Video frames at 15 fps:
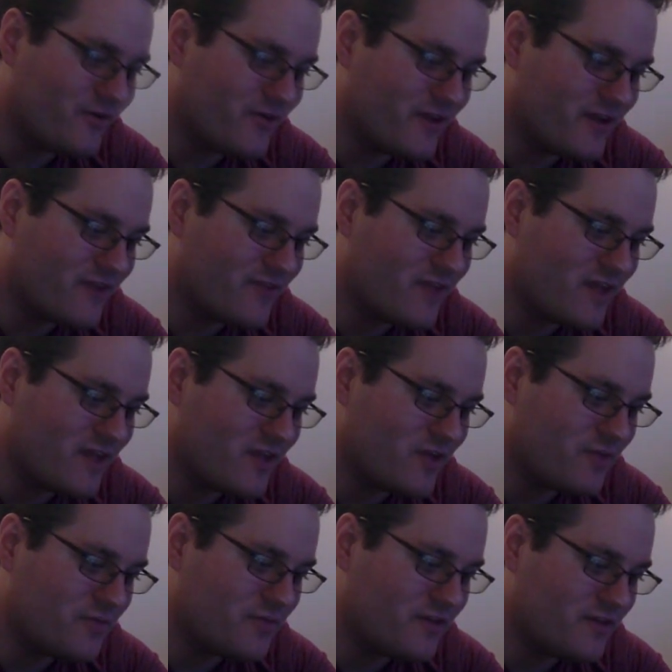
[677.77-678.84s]
Oh, yes, thank you.
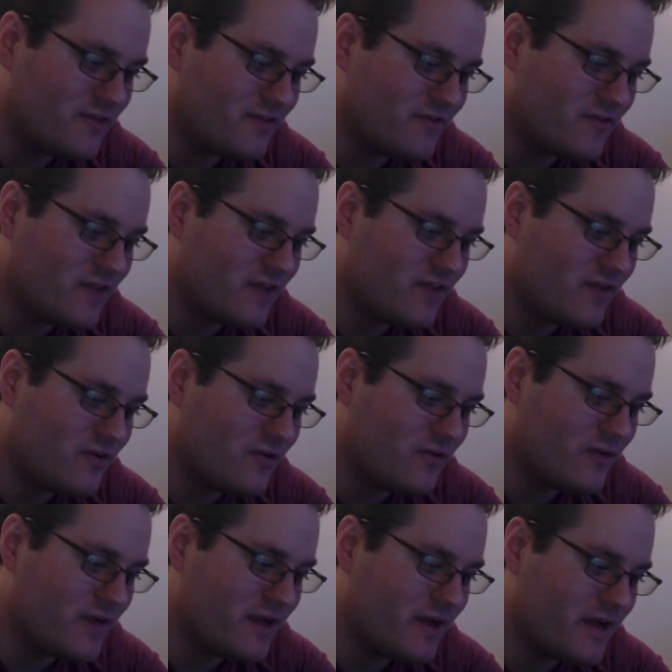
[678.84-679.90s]
Please take the
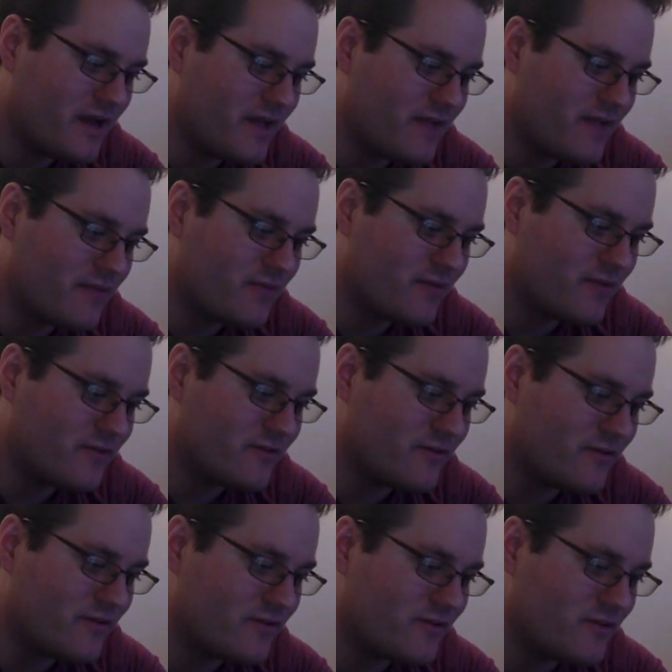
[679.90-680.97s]
Queen and the Prince to
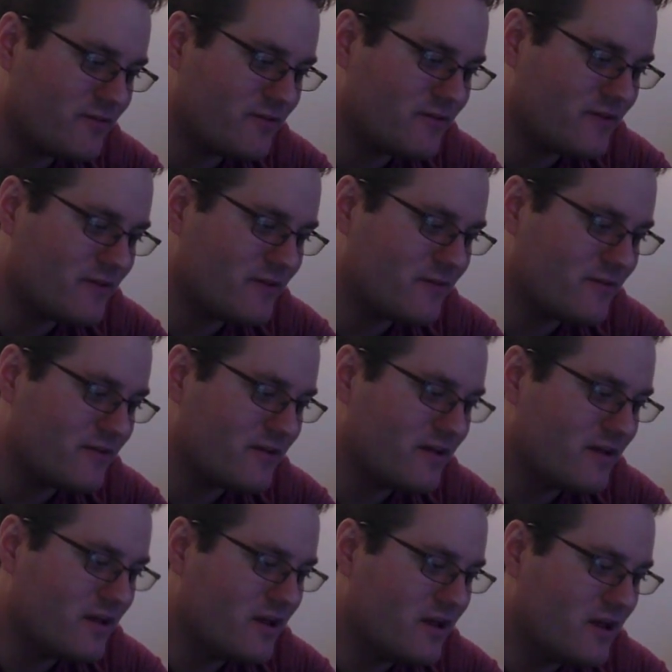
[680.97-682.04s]
their sleeping chambers.
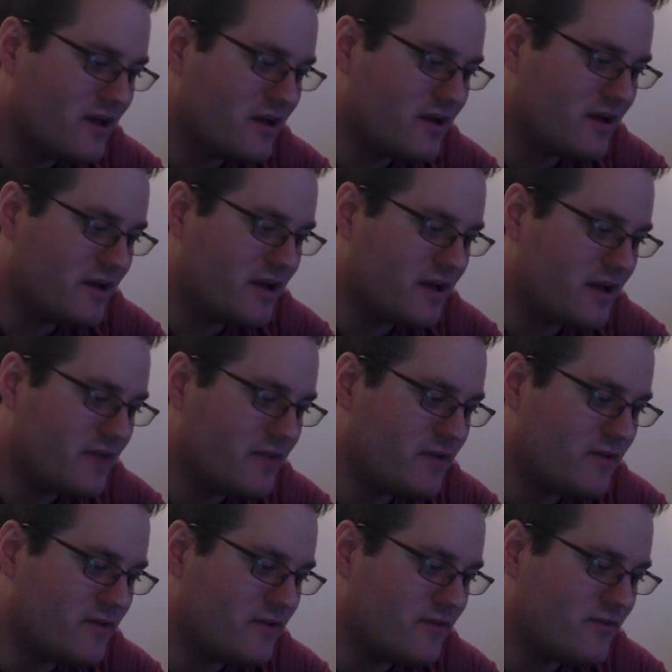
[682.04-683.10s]
Connect me
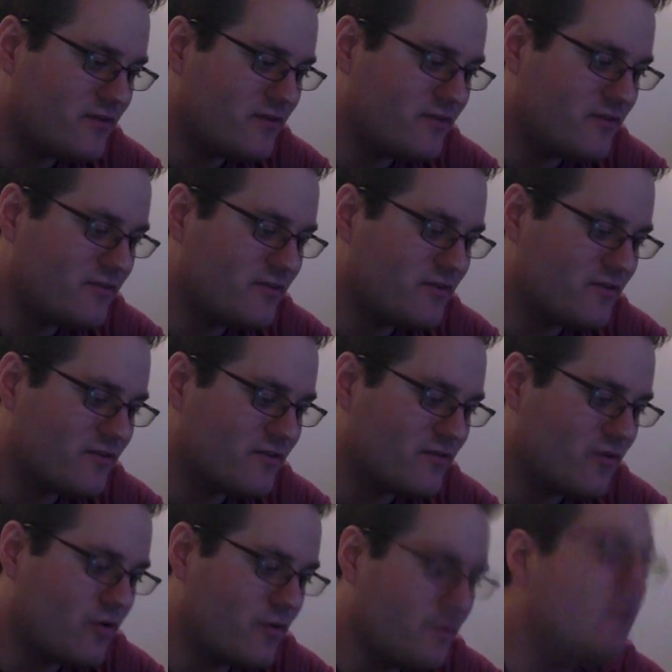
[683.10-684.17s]
to the system's control room.